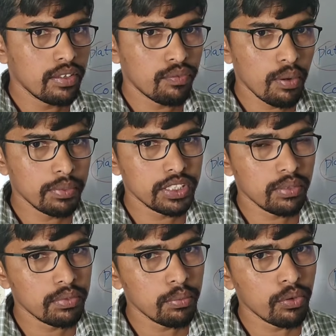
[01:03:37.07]
the formation
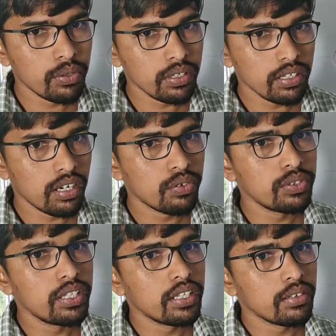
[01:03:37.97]
of the
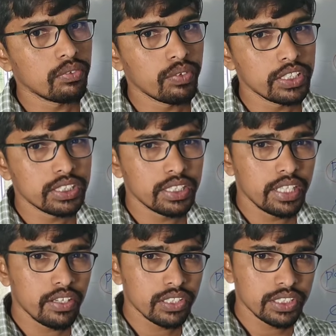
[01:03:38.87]
how once
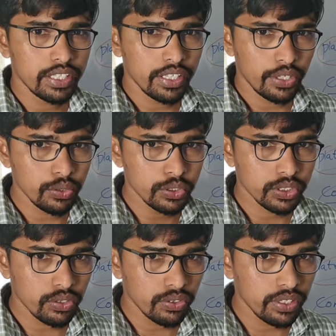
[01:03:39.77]
there was a
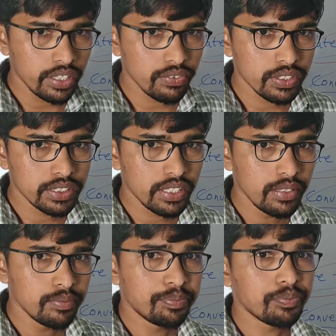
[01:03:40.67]
huge continent was
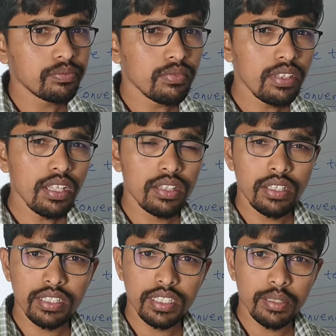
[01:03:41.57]
there,
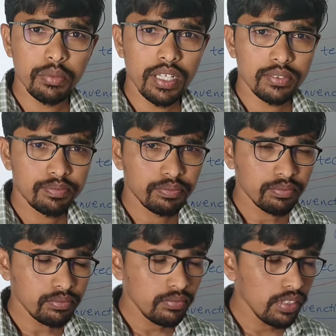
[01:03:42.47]
that
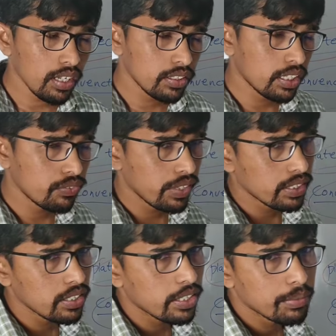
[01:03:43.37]

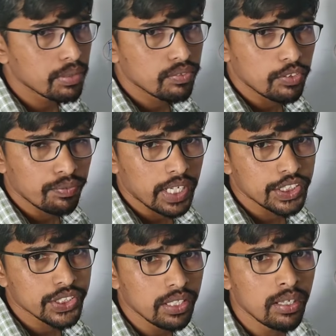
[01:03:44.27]
Wegener named of the
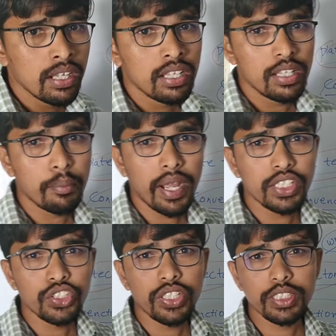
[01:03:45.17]
Pangea. The
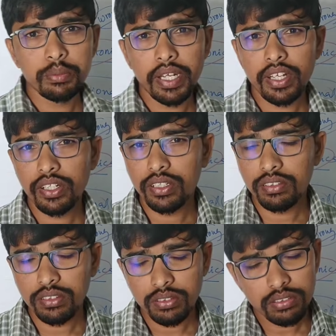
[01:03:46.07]
Pangea is broken
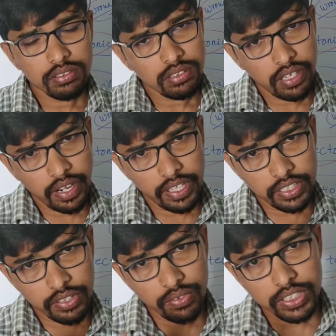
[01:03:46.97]
in,
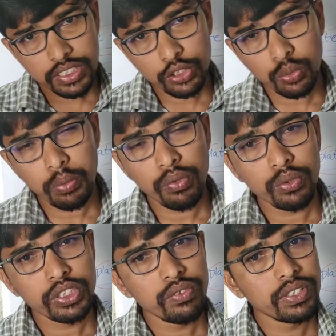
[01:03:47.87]
and there was the super
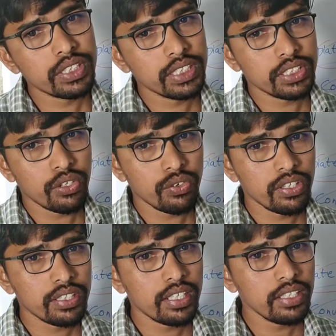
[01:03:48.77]
ocean which is
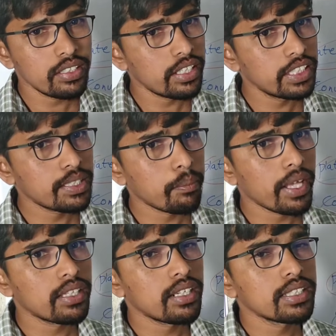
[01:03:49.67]
surrounded that is the
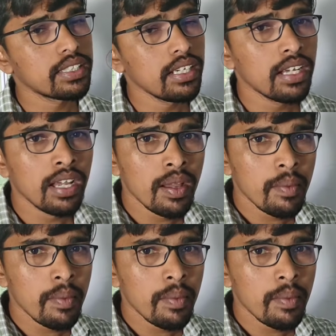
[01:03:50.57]
Panthalassa.